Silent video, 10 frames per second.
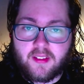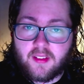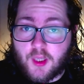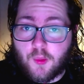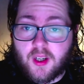
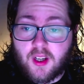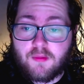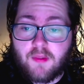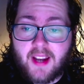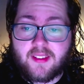then you want to
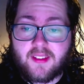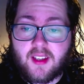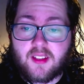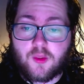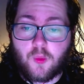right
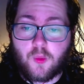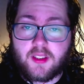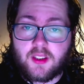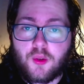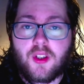stick
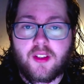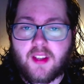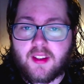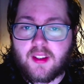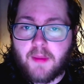switch to your
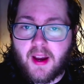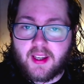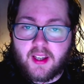centre back